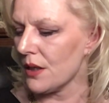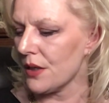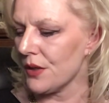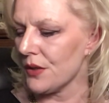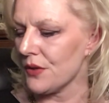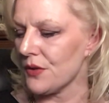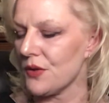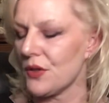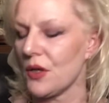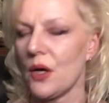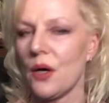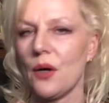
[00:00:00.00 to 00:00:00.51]

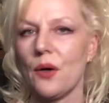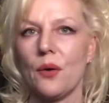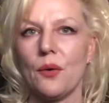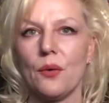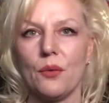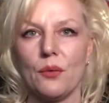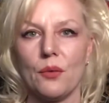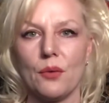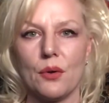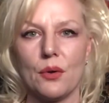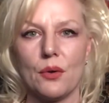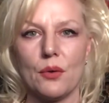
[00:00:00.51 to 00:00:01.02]

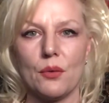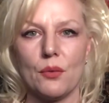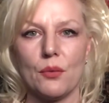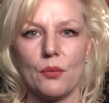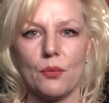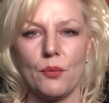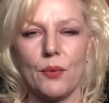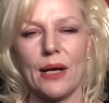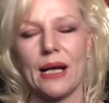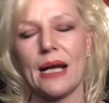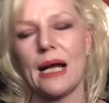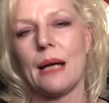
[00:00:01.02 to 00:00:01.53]
So
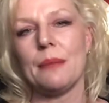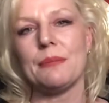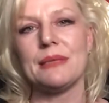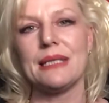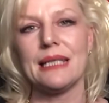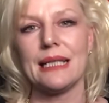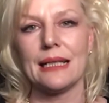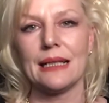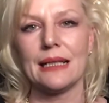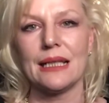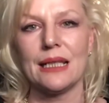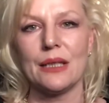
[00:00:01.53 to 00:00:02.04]
when I'm
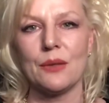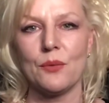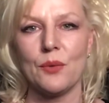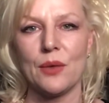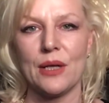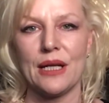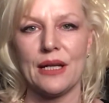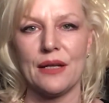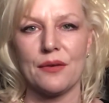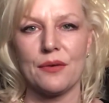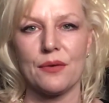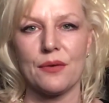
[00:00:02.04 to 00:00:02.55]
dealing
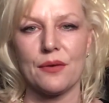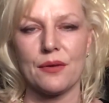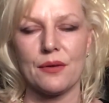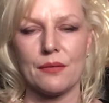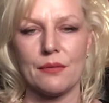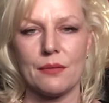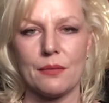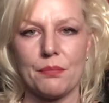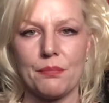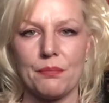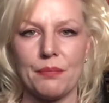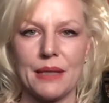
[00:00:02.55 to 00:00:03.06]
with
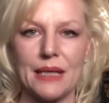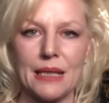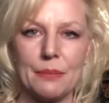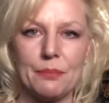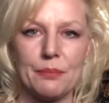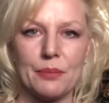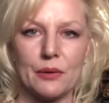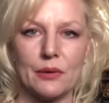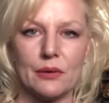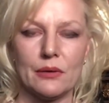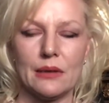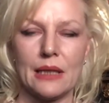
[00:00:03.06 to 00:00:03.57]

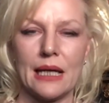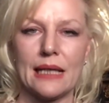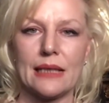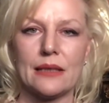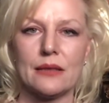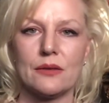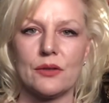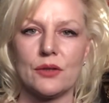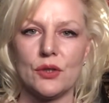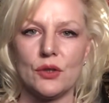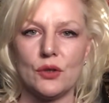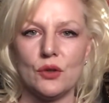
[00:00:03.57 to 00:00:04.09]
people,
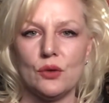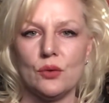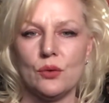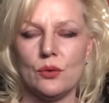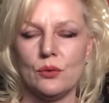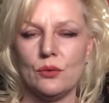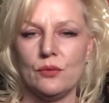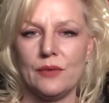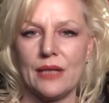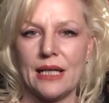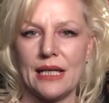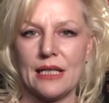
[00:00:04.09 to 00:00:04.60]
like
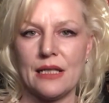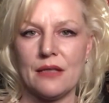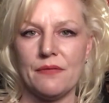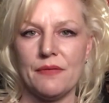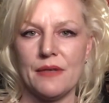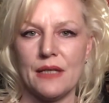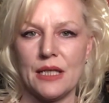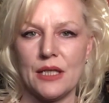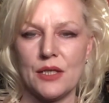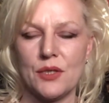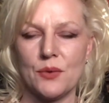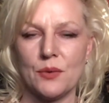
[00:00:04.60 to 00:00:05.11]
two
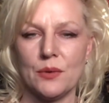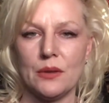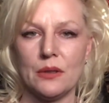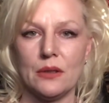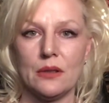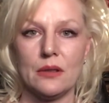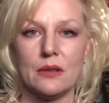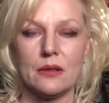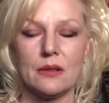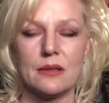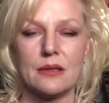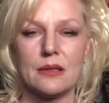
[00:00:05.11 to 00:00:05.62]

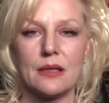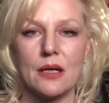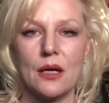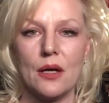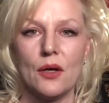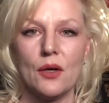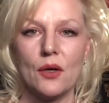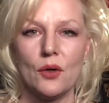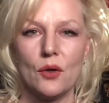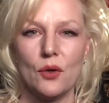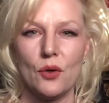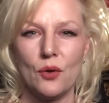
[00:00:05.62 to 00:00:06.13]
individuals
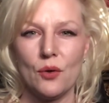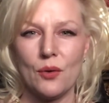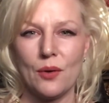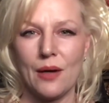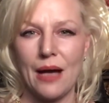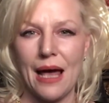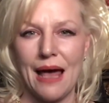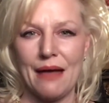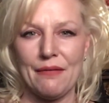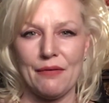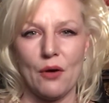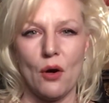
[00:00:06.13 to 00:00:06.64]
who
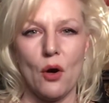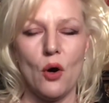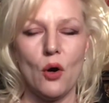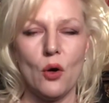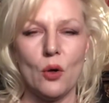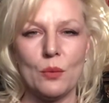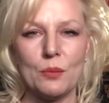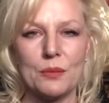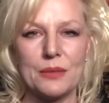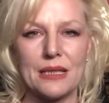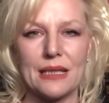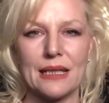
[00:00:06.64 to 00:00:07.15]
have a
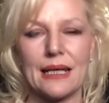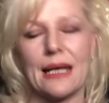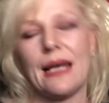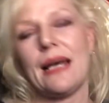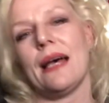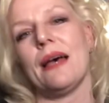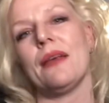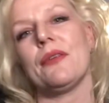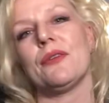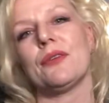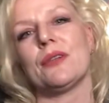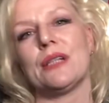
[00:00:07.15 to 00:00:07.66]
home
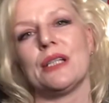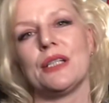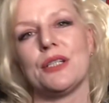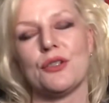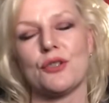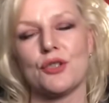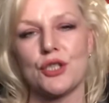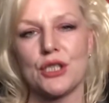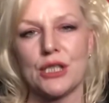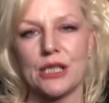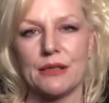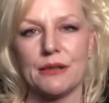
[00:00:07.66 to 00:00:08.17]
together and you're
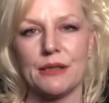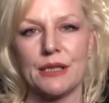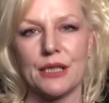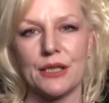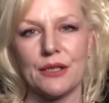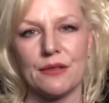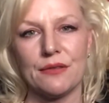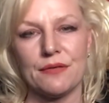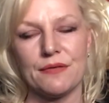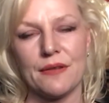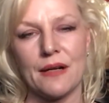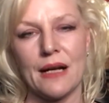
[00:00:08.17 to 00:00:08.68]
sharing
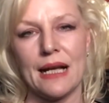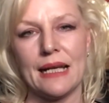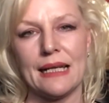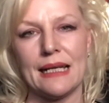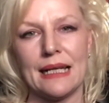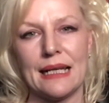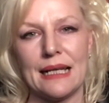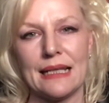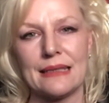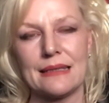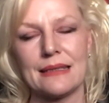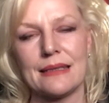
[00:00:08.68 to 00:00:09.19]
your
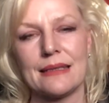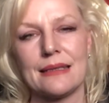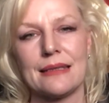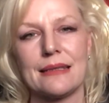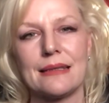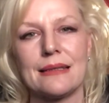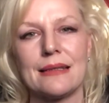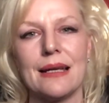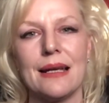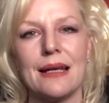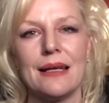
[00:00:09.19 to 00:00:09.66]
finances,